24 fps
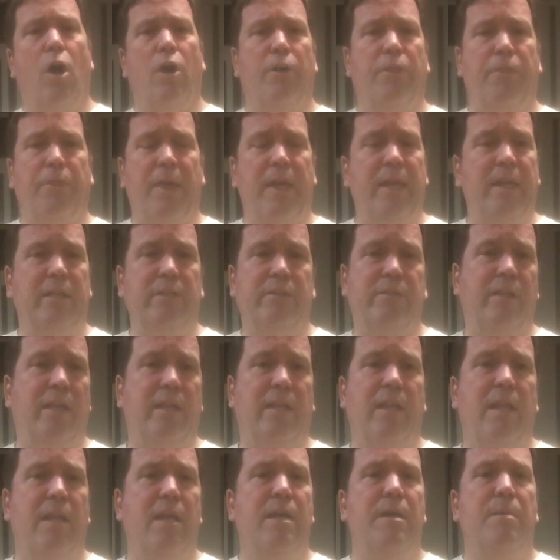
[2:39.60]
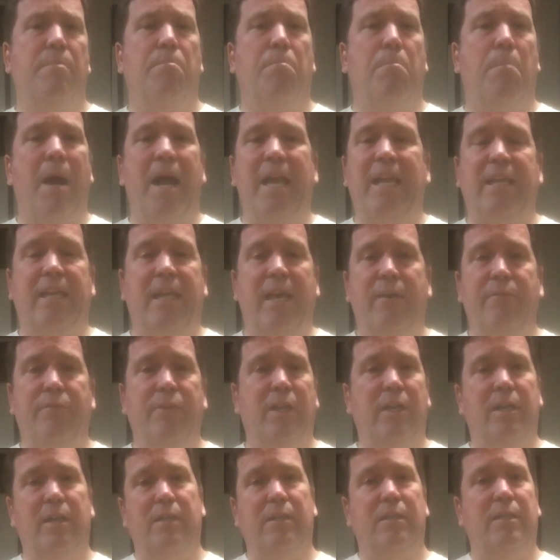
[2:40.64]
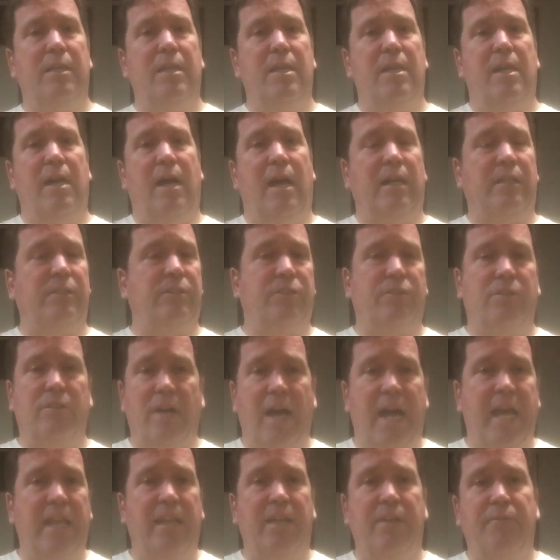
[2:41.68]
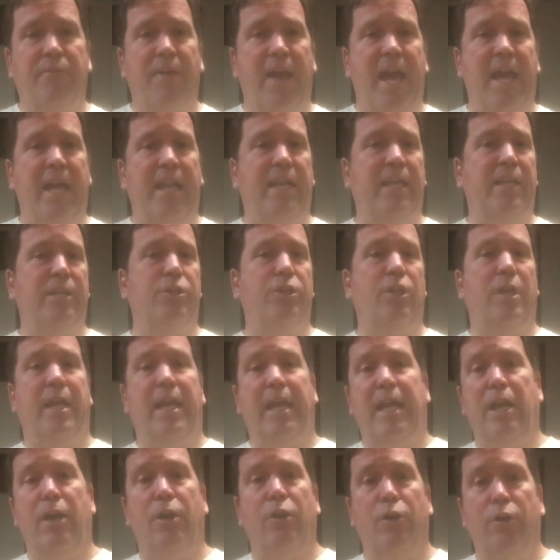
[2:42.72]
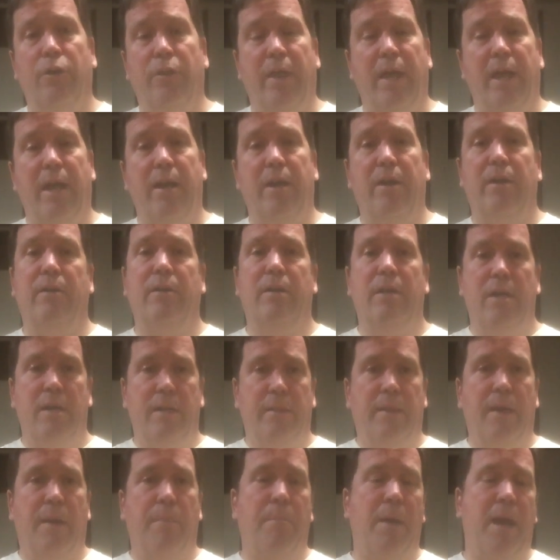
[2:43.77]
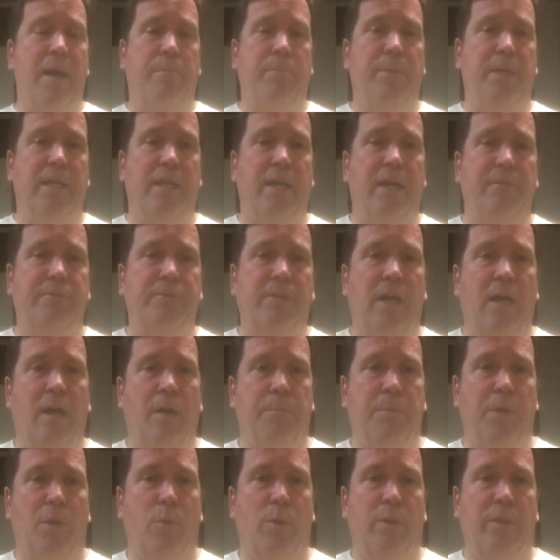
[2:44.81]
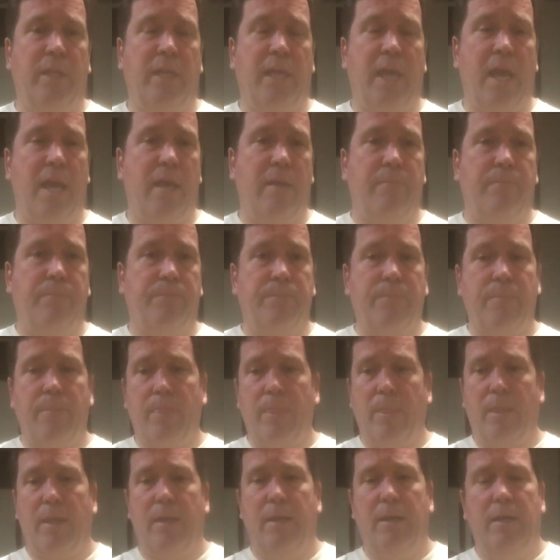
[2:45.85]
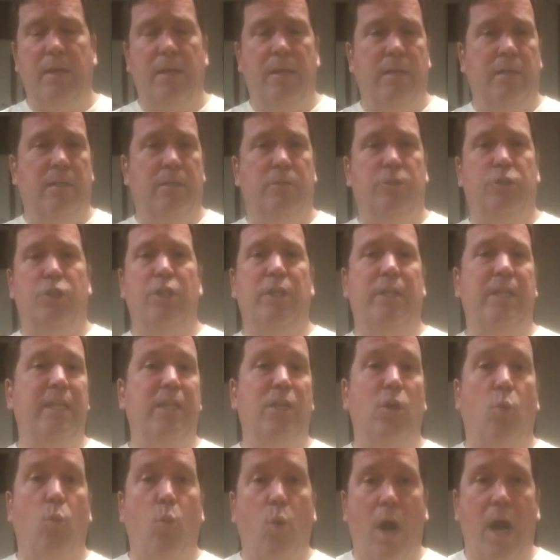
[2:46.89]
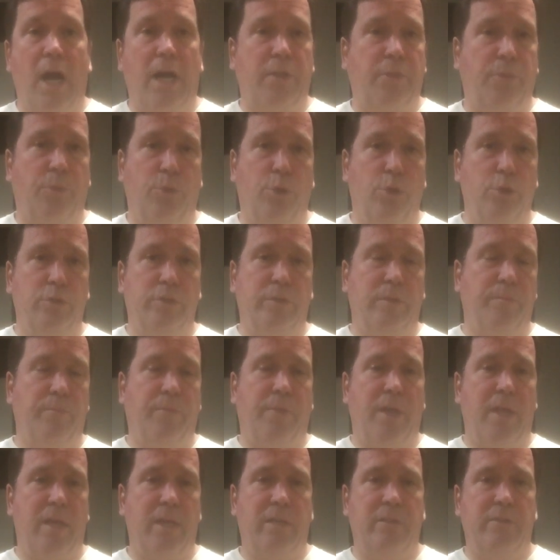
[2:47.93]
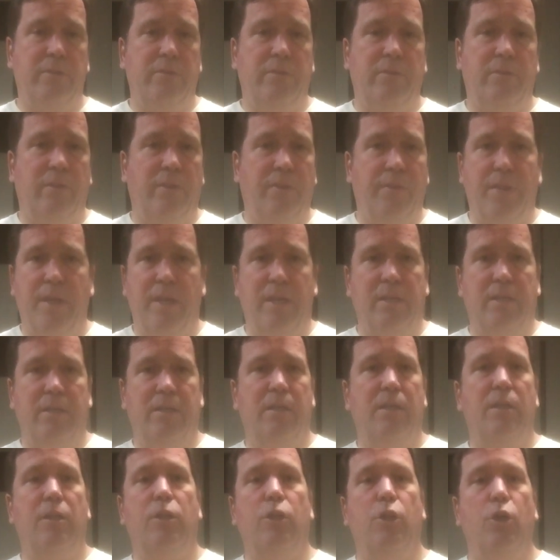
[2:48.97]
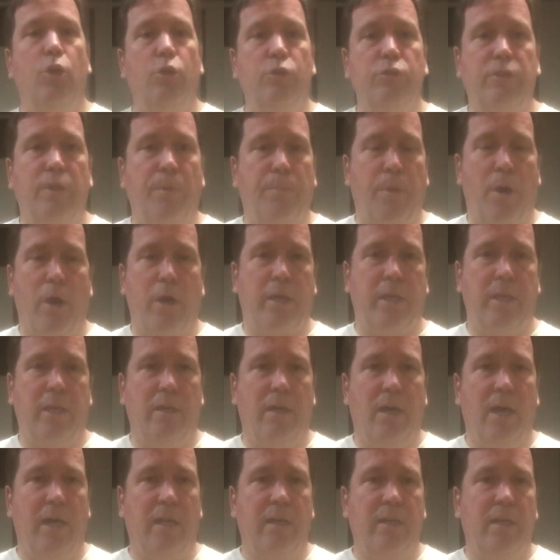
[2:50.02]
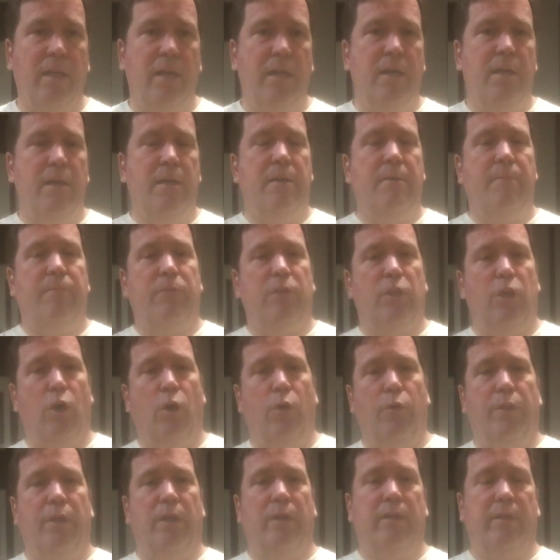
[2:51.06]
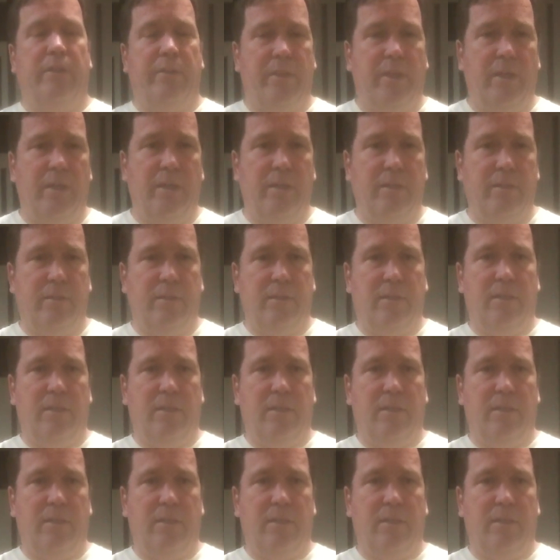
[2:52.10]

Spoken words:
things that might give you a slight advantage here or there that might be enough to help you win the game. Do you need to walk through some things? Then use the parking lot. You know, the